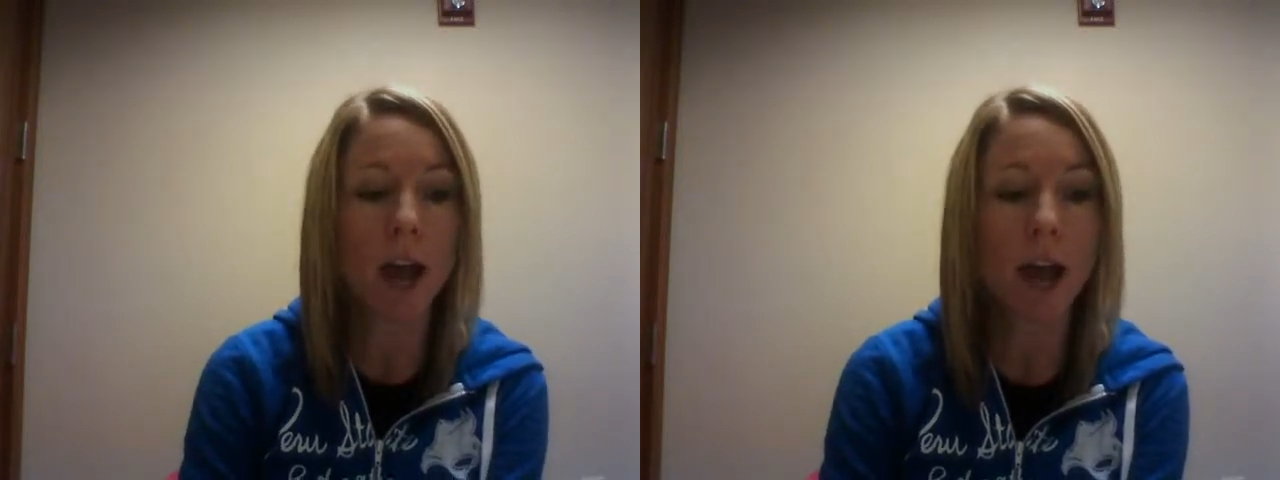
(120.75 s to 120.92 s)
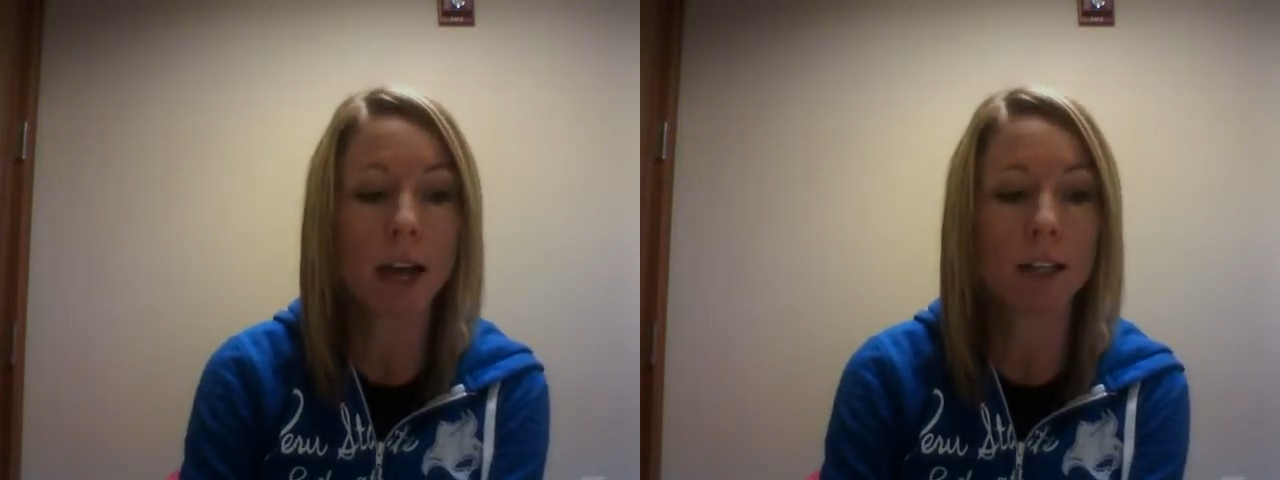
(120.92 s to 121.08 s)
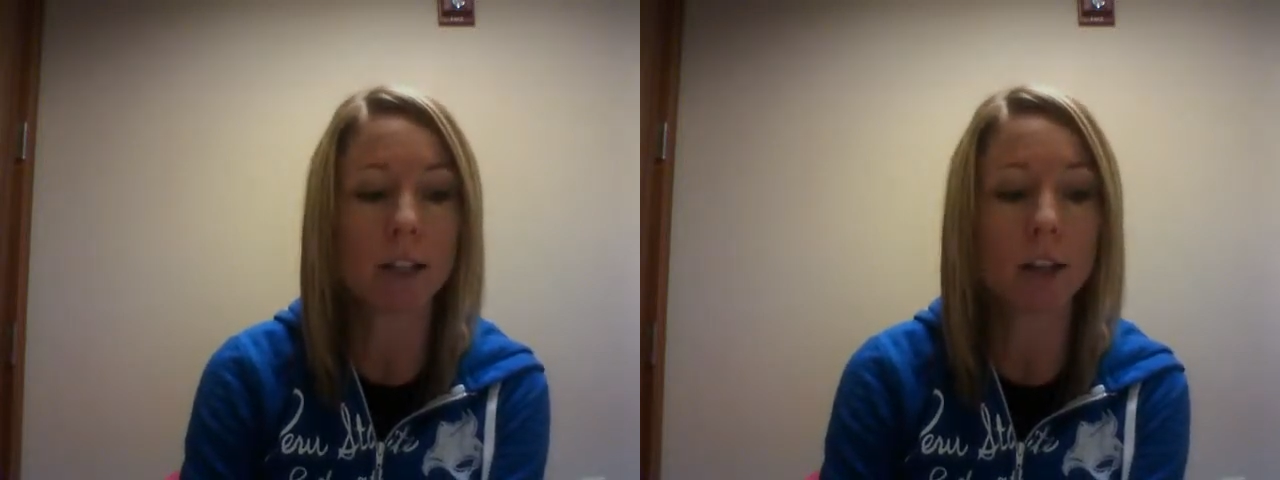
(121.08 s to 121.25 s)

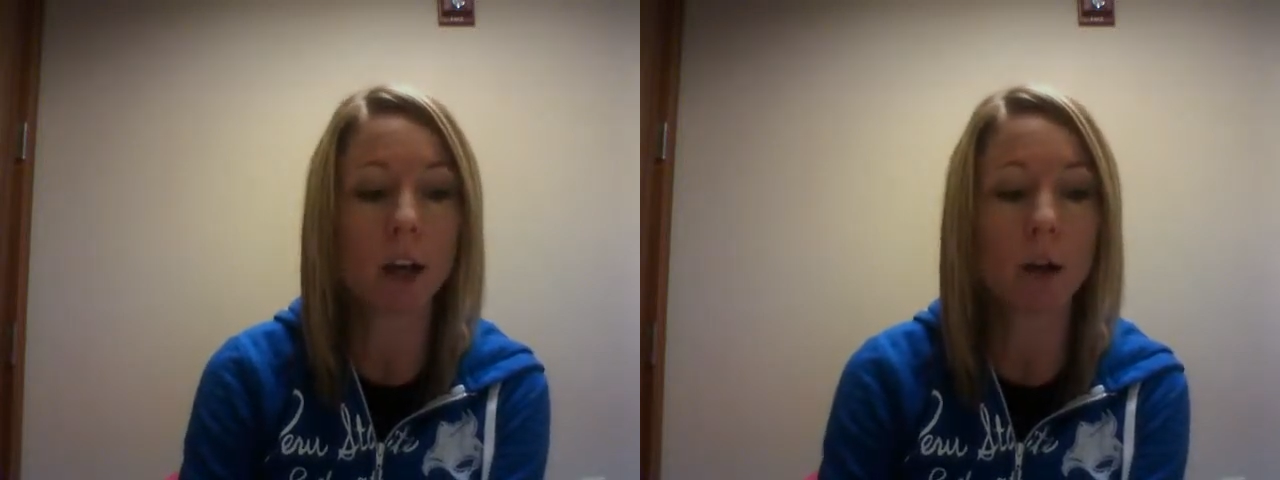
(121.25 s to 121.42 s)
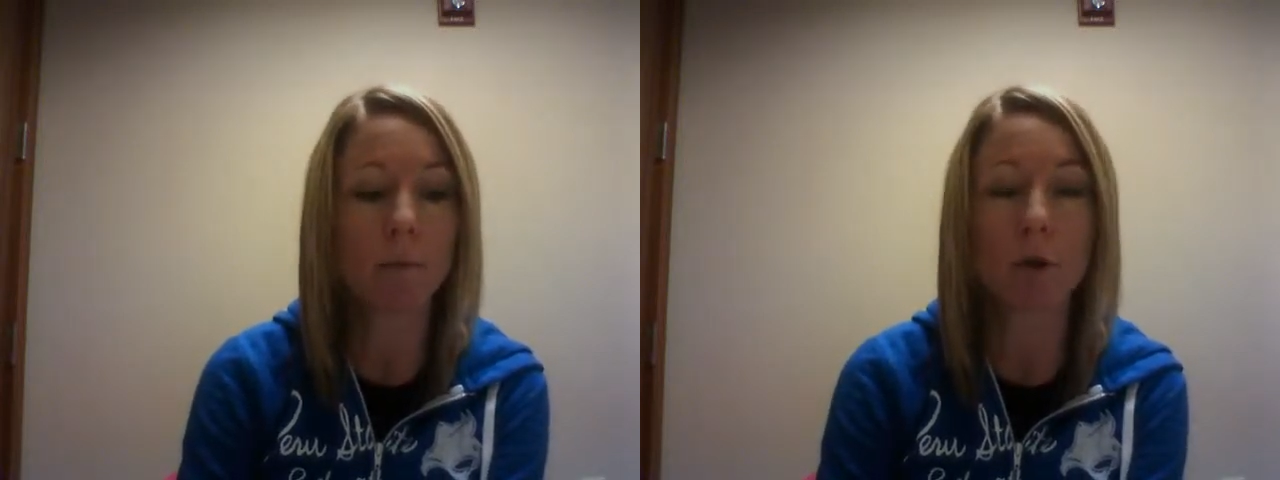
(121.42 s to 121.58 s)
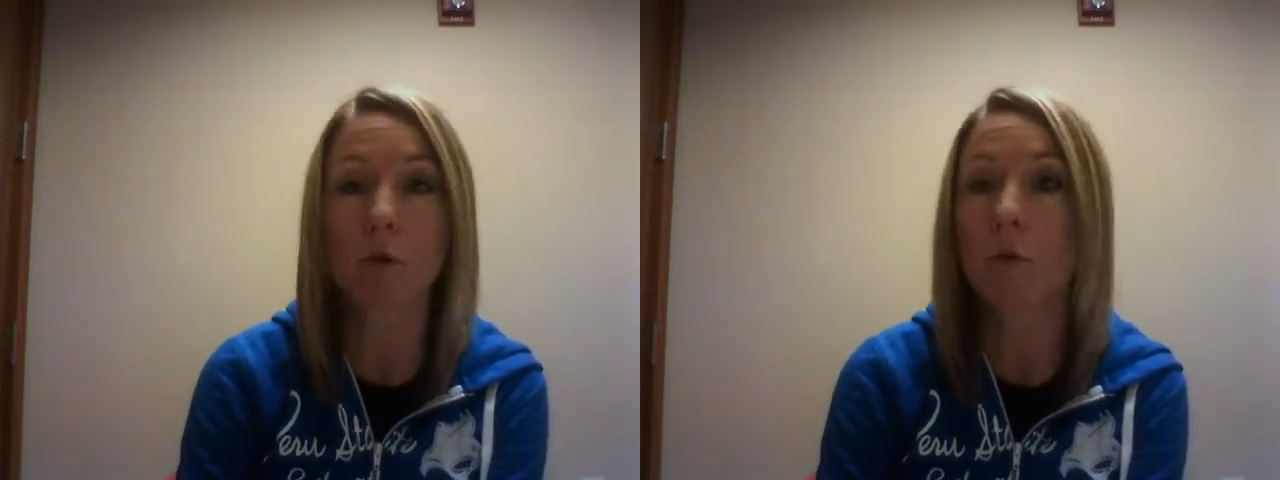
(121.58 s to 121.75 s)
as
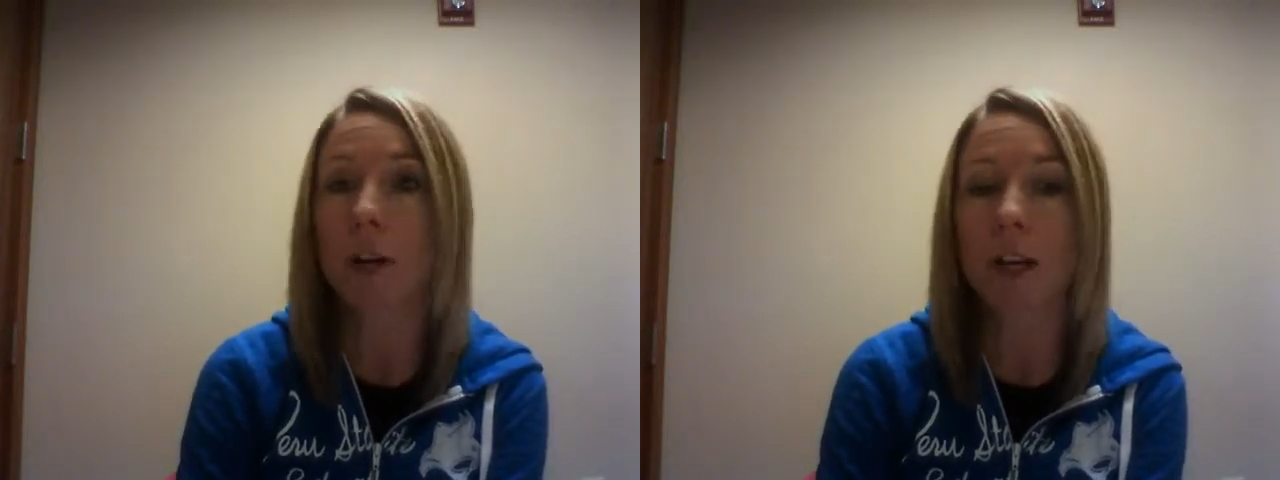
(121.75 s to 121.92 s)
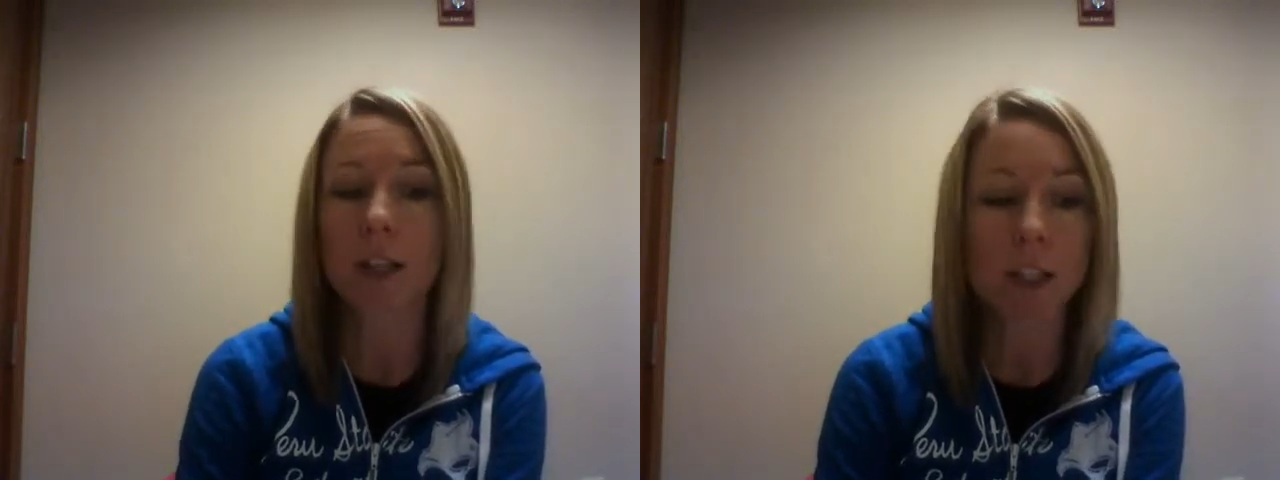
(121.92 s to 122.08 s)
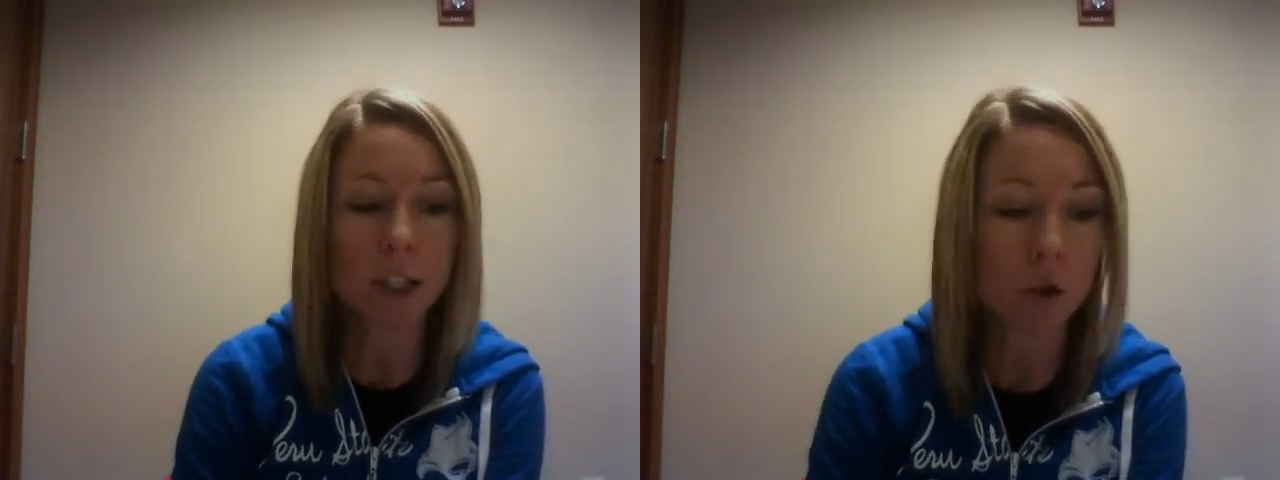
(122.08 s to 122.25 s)
um, they're
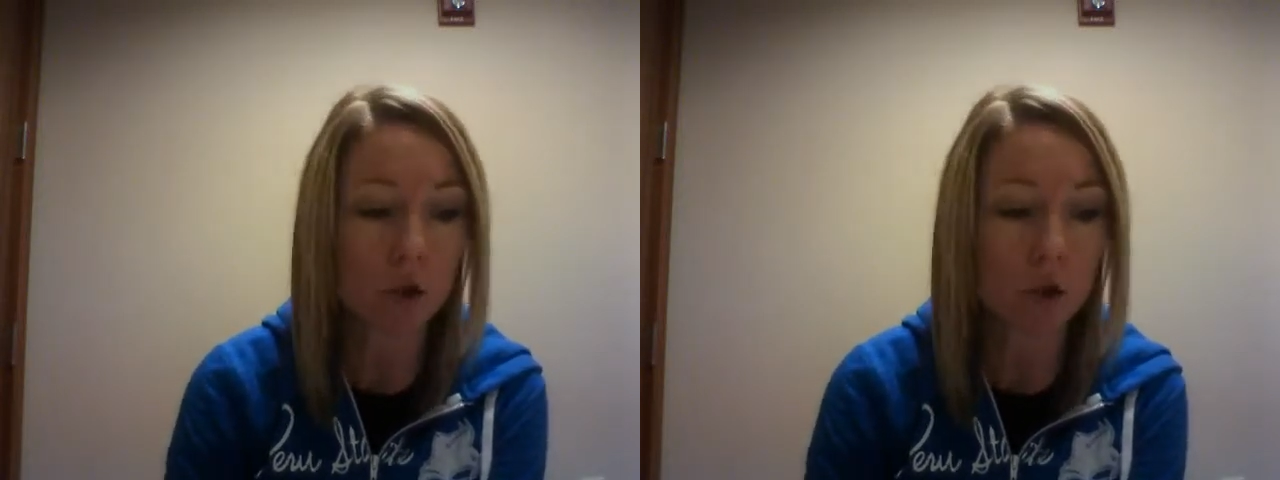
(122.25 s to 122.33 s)
reading the